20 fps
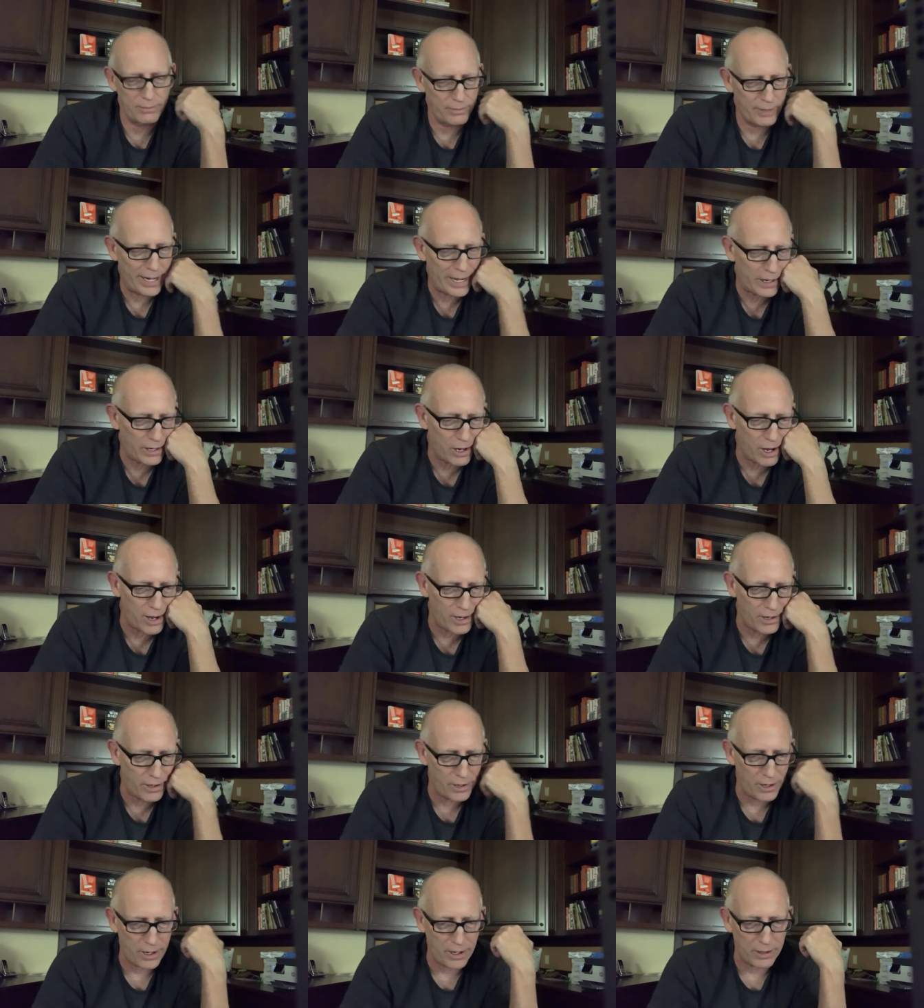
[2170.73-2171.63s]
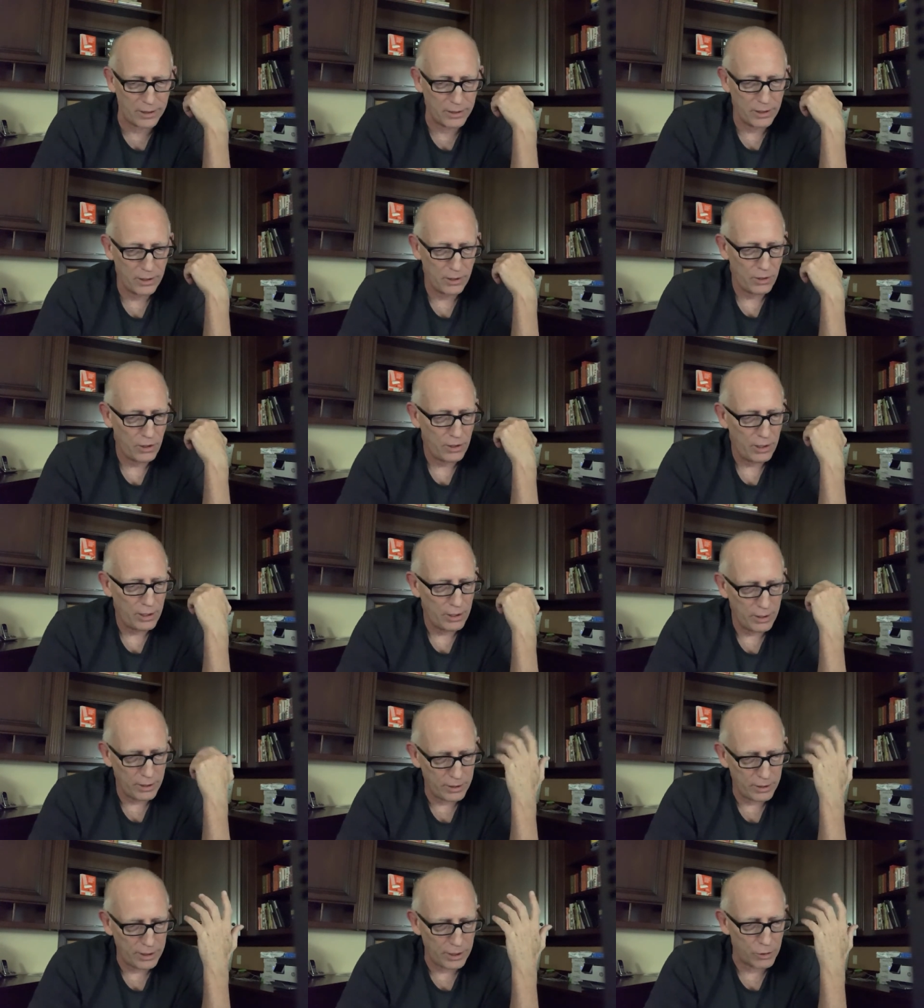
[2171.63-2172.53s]
and on uh,
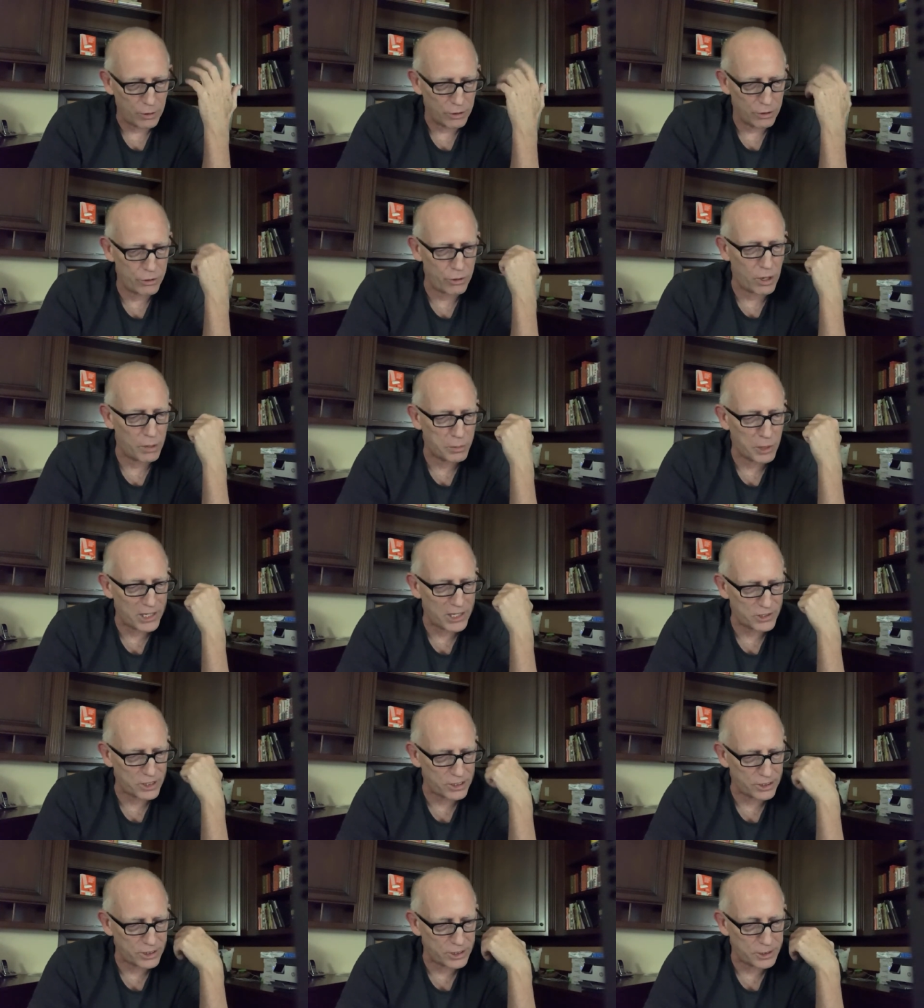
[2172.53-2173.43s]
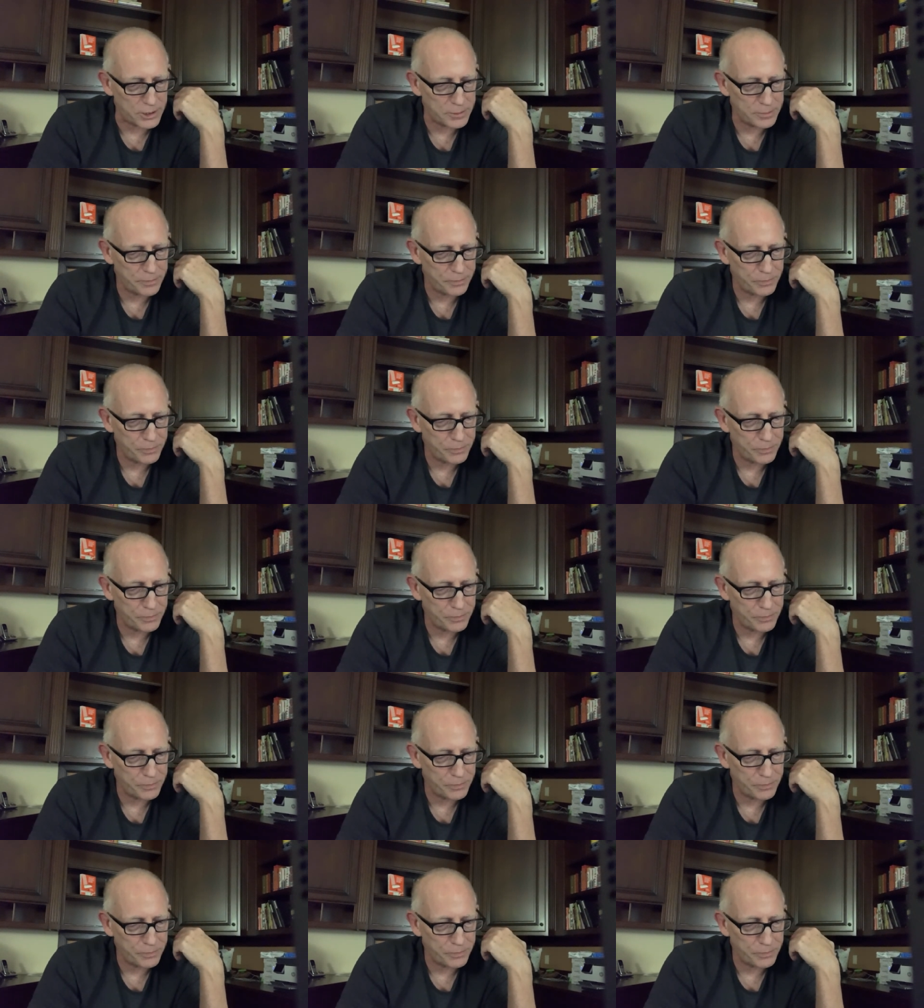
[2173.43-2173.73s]
you know thought processes.